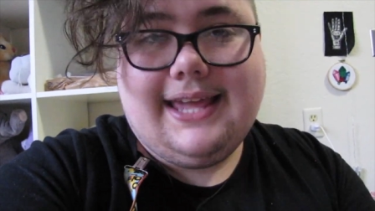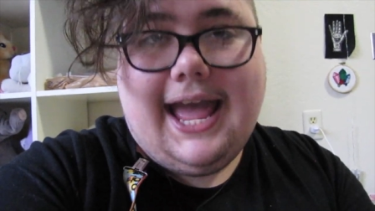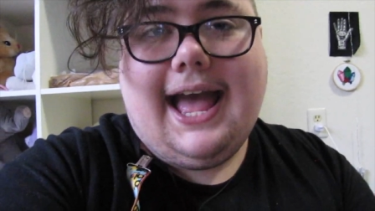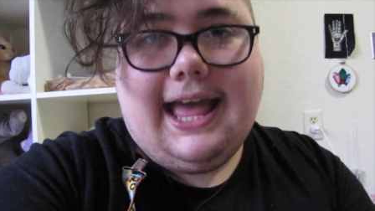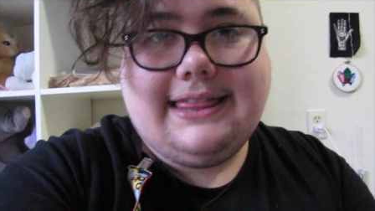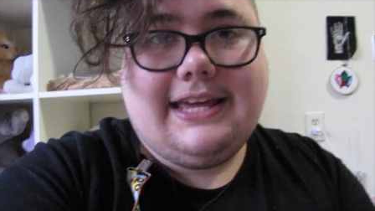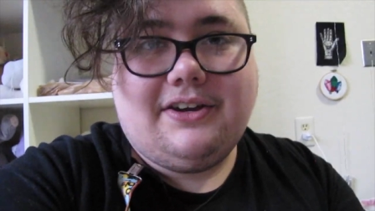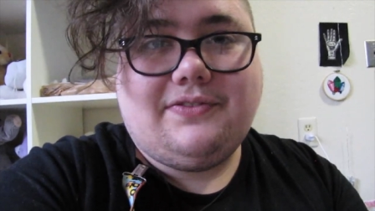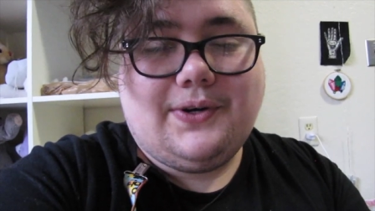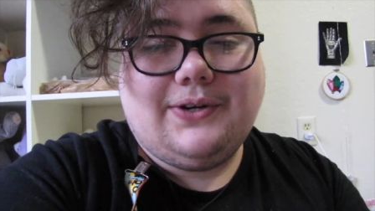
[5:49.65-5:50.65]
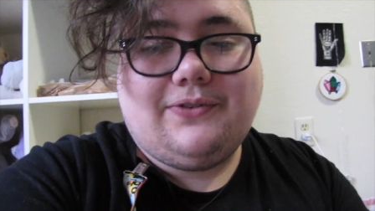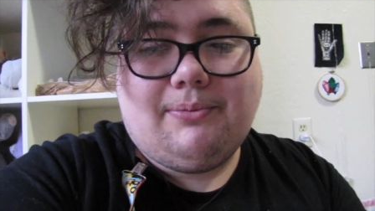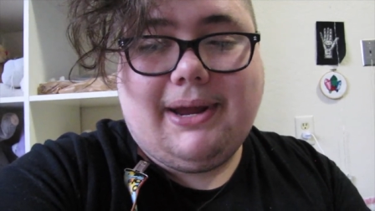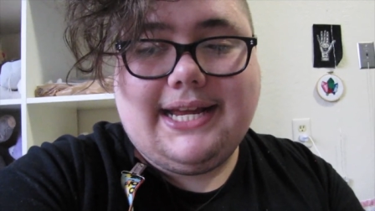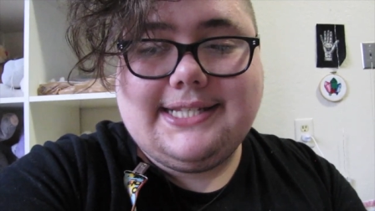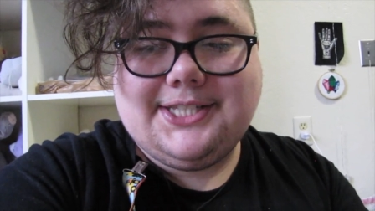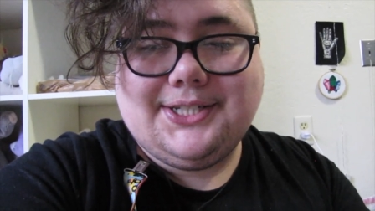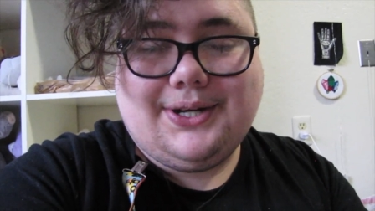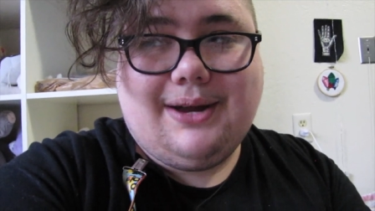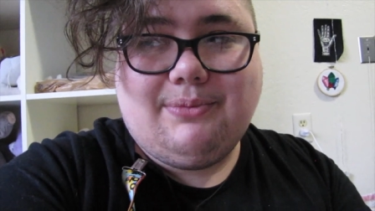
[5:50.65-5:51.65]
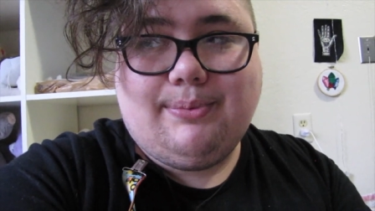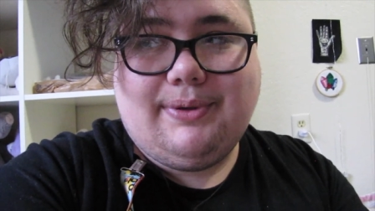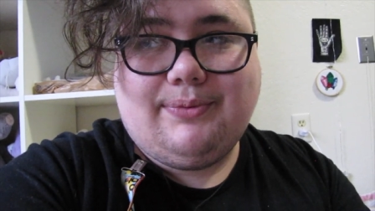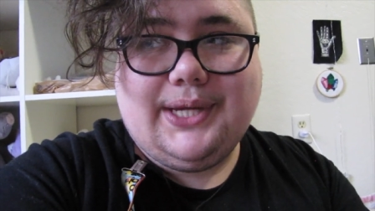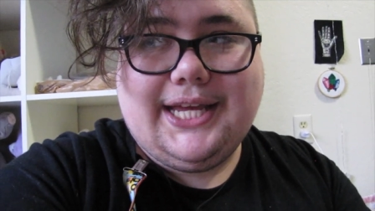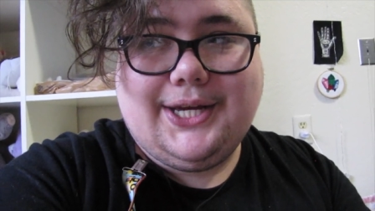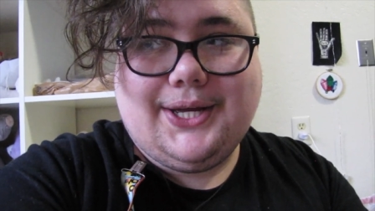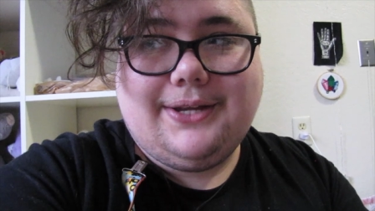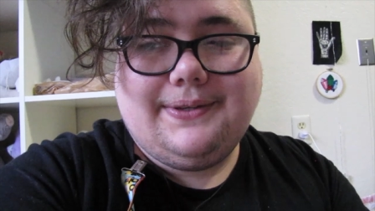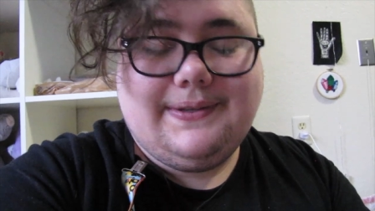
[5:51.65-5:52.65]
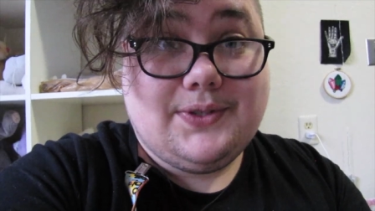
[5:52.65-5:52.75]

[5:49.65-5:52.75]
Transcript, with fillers: Yeah, I think a photo for my Instagram would be really good.